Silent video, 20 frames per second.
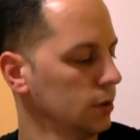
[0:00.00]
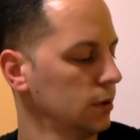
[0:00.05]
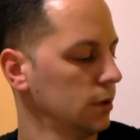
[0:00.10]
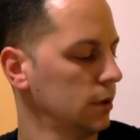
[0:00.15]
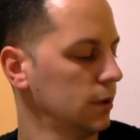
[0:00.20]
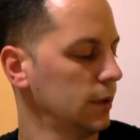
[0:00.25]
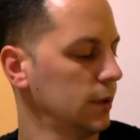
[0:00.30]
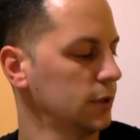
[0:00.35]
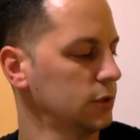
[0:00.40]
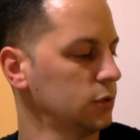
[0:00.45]

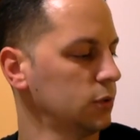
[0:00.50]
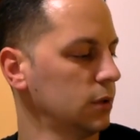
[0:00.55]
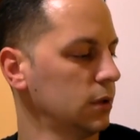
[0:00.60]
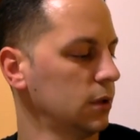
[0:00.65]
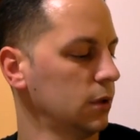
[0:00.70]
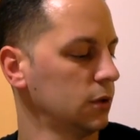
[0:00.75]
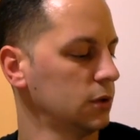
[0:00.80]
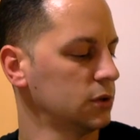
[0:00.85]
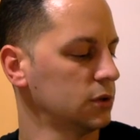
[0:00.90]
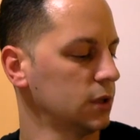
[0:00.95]
that's what it
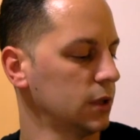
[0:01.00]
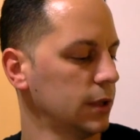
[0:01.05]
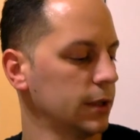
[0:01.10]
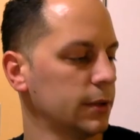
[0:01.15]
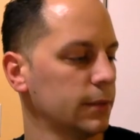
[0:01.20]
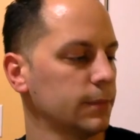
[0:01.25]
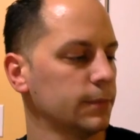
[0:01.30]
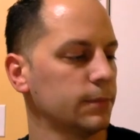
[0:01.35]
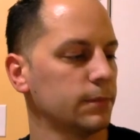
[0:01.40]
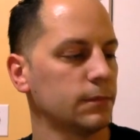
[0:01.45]
looks like.
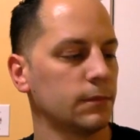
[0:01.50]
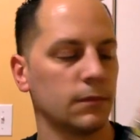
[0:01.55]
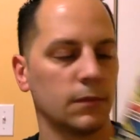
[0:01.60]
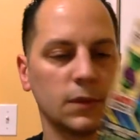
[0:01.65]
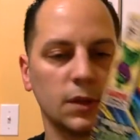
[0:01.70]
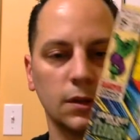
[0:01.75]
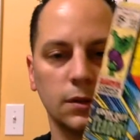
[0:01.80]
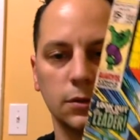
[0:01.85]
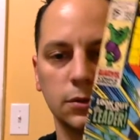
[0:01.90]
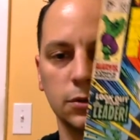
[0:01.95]

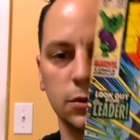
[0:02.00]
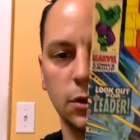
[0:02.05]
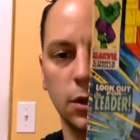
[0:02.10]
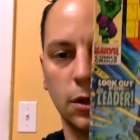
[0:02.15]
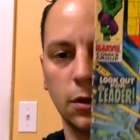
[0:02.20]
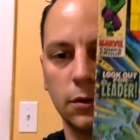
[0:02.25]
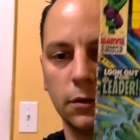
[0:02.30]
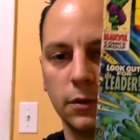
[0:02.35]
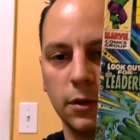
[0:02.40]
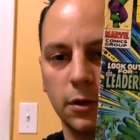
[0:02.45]

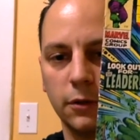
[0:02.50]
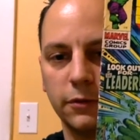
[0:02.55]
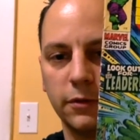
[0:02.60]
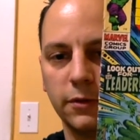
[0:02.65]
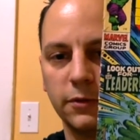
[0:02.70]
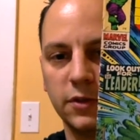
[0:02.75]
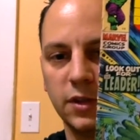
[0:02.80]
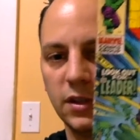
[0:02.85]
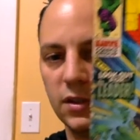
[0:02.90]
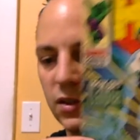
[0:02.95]
So you got
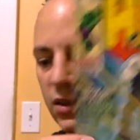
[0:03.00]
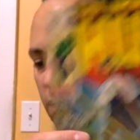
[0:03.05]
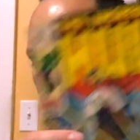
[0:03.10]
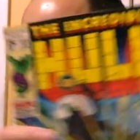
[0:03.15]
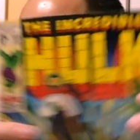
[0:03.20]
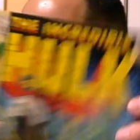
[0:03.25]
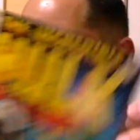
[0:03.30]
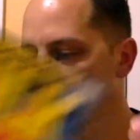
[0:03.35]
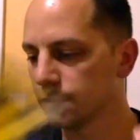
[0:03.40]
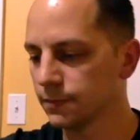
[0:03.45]
15
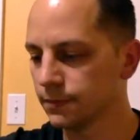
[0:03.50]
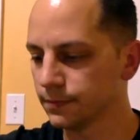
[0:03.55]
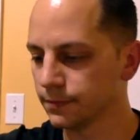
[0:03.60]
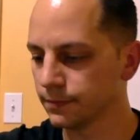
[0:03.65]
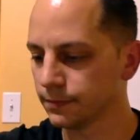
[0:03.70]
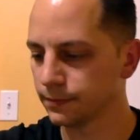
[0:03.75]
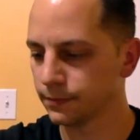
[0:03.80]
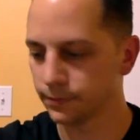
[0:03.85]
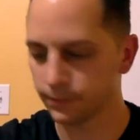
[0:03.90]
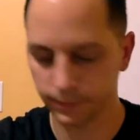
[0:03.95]
centers.
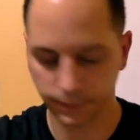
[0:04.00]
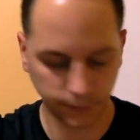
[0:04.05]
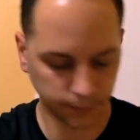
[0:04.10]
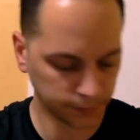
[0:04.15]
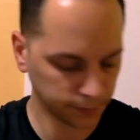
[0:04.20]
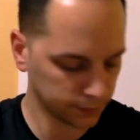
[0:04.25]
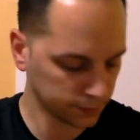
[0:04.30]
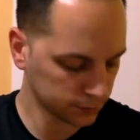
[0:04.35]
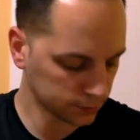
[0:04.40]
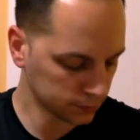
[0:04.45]

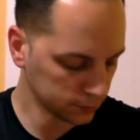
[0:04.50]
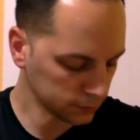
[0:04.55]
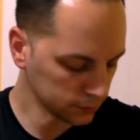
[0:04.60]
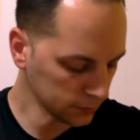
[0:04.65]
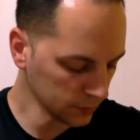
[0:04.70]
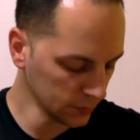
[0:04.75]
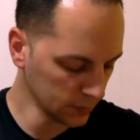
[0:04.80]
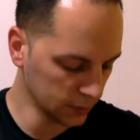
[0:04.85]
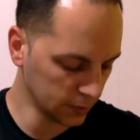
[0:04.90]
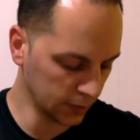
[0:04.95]

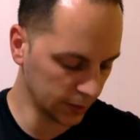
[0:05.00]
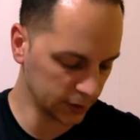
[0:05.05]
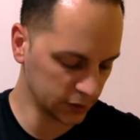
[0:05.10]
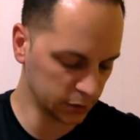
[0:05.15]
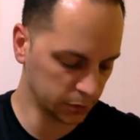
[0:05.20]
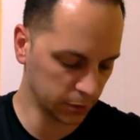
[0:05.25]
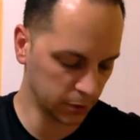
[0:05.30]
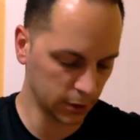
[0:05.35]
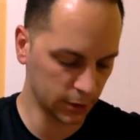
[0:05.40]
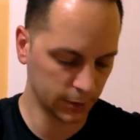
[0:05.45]
Next
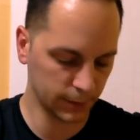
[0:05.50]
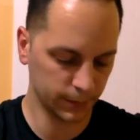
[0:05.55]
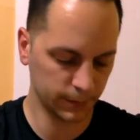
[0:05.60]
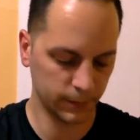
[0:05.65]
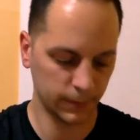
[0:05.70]
book.